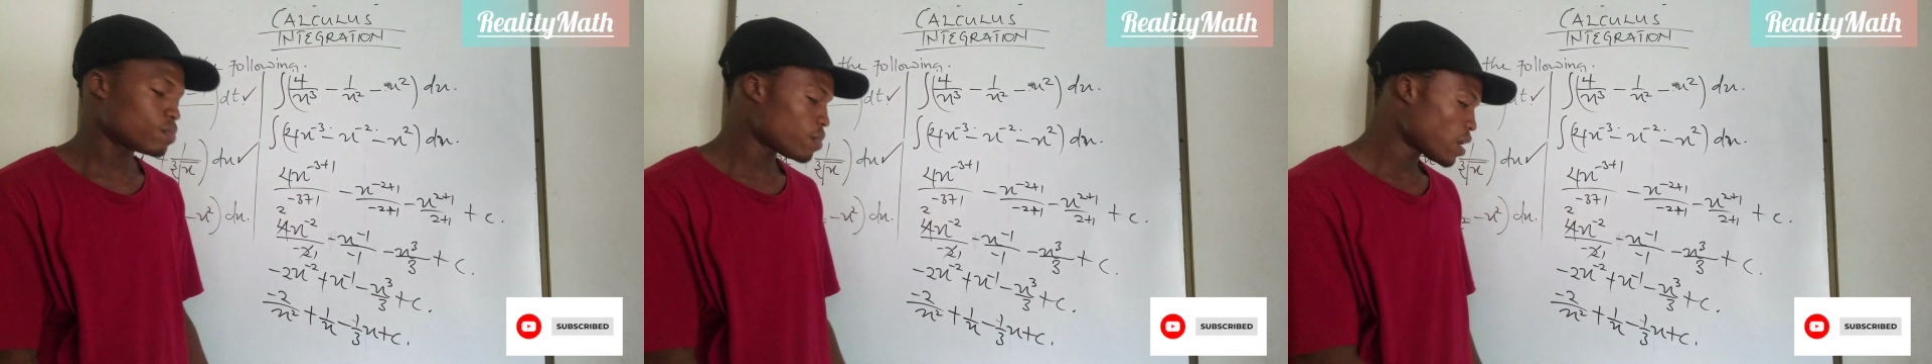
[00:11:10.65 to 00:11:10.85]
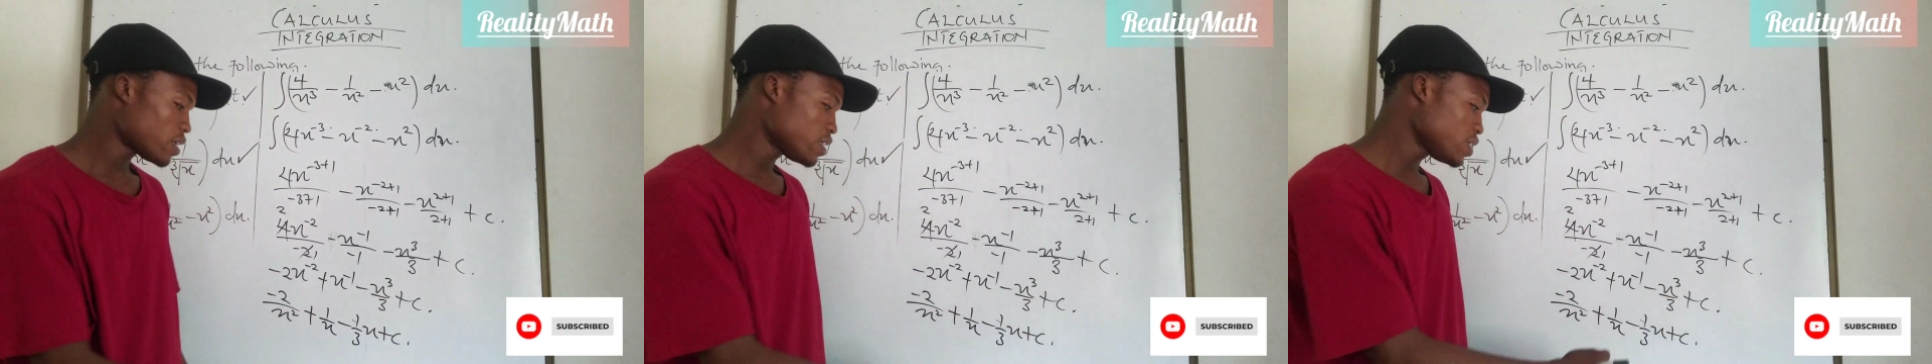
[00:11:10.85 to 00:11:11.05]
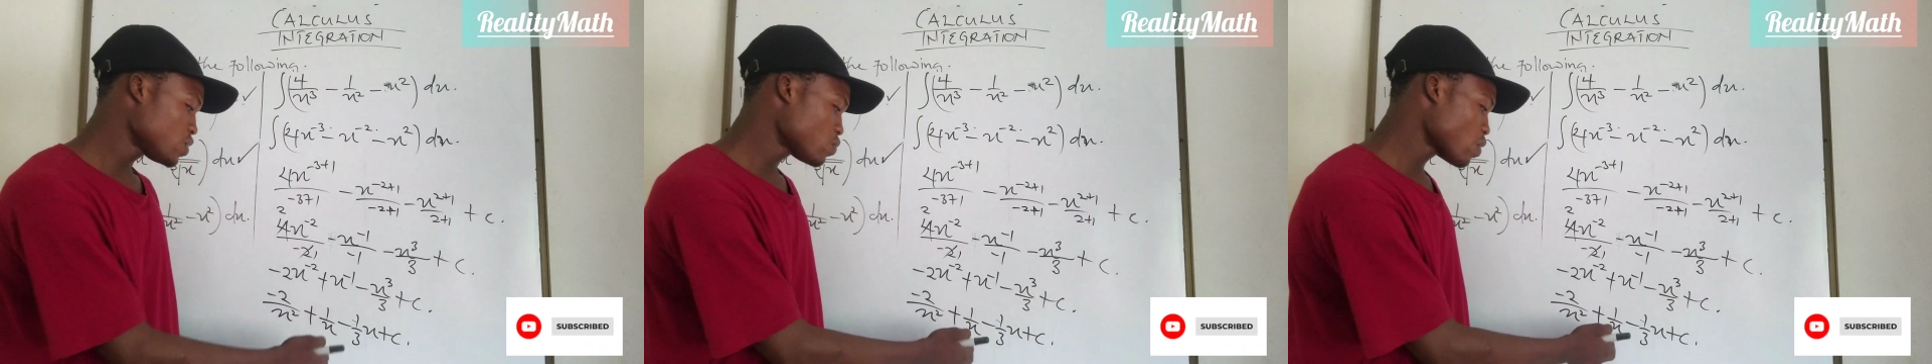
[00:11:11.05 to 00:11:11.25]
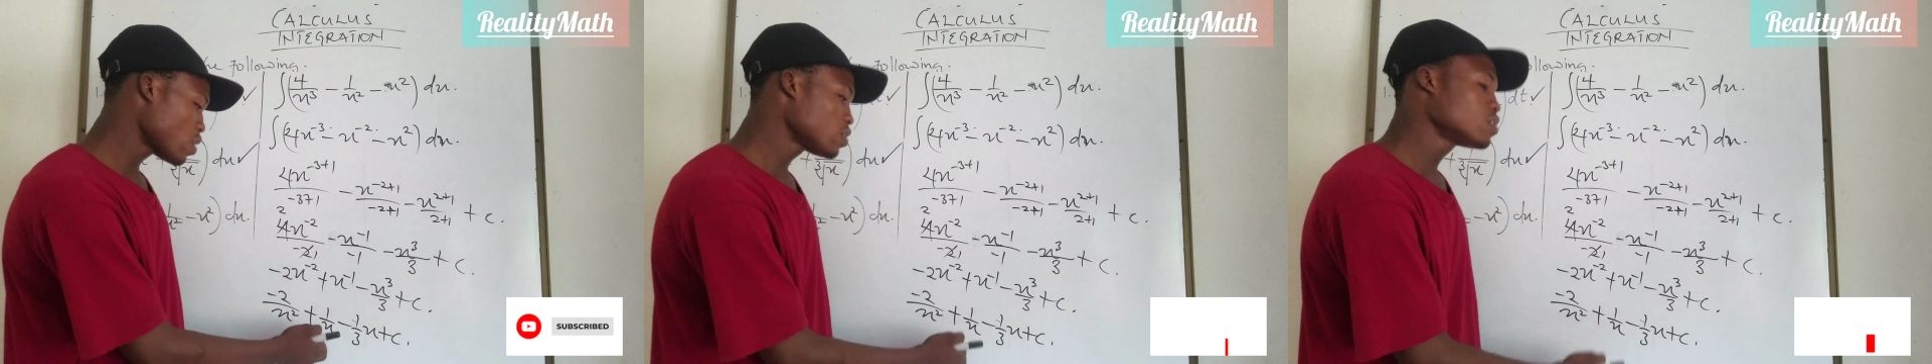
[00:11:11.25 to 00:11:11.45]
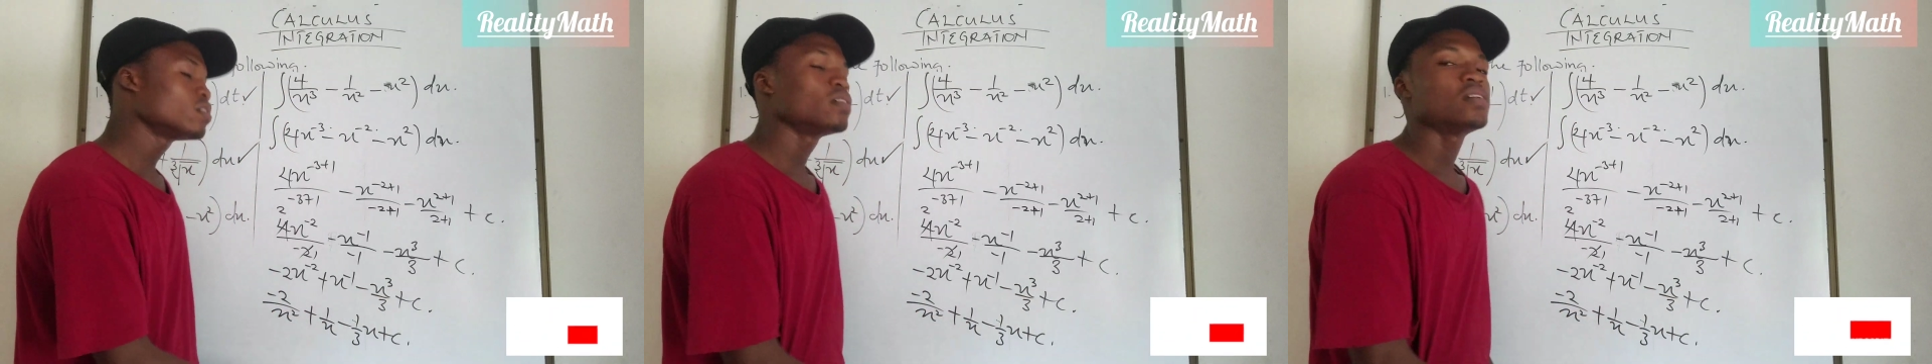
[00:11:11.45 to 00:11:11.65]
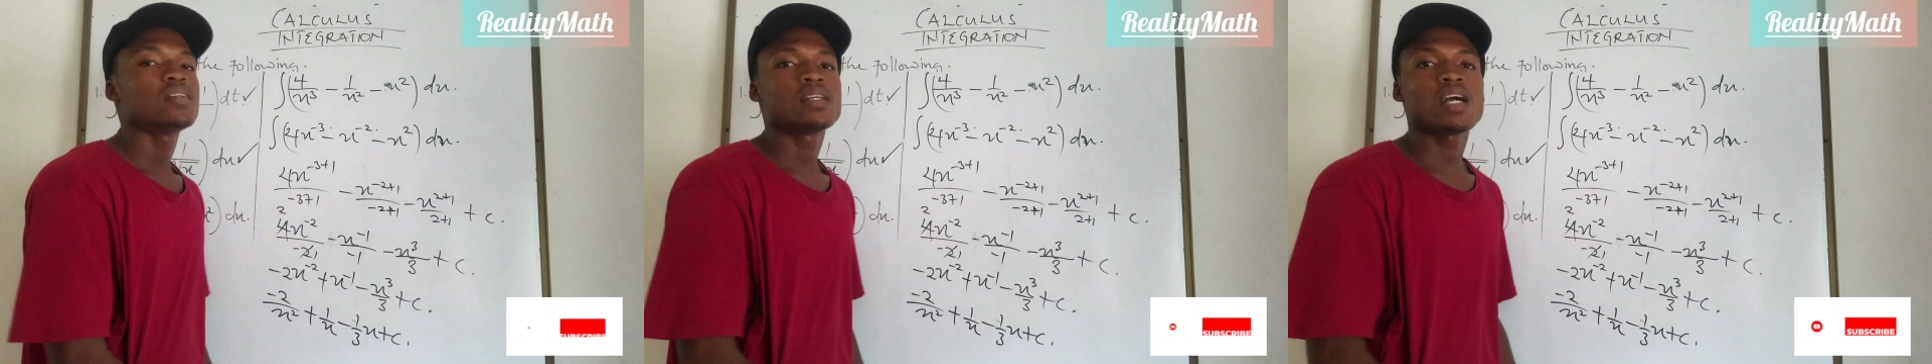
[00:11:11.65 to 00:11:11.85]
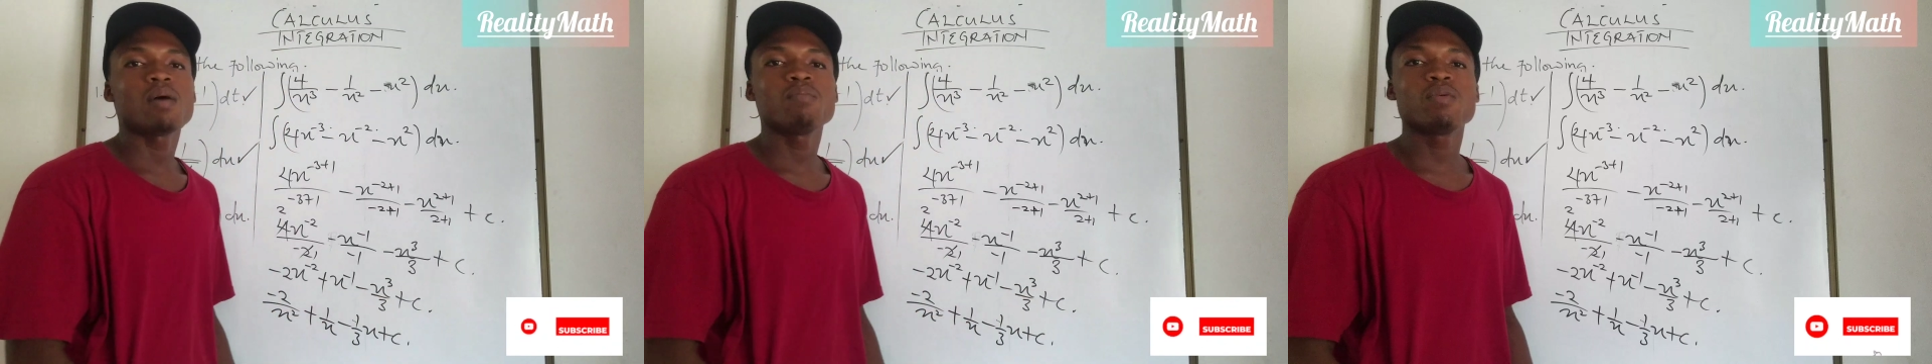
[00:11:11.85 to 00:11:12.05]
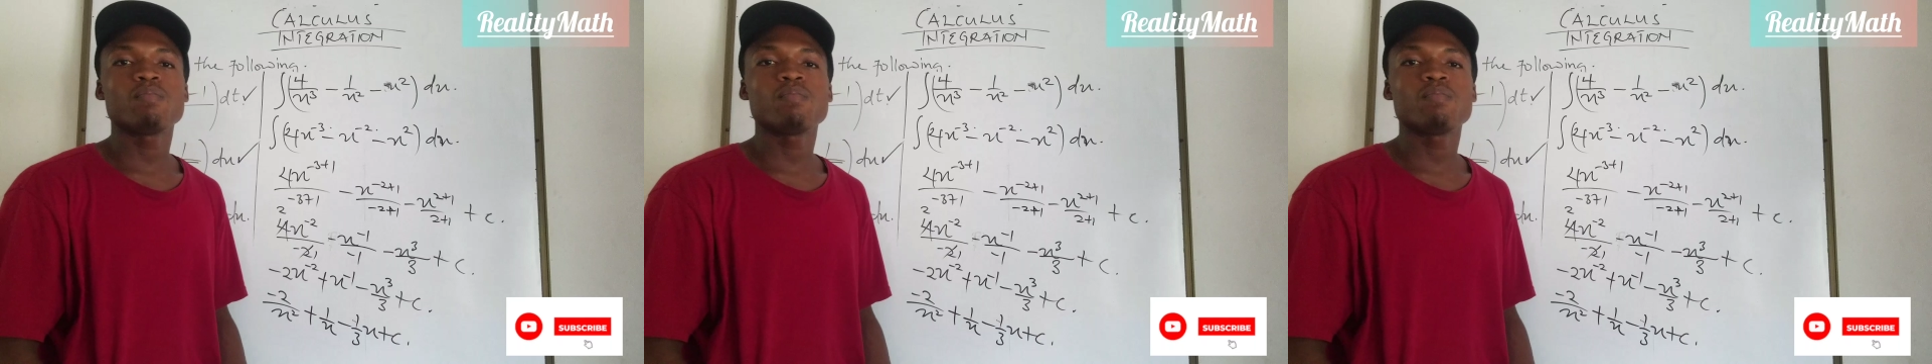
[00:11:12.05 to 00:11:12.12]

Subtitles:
but this one can be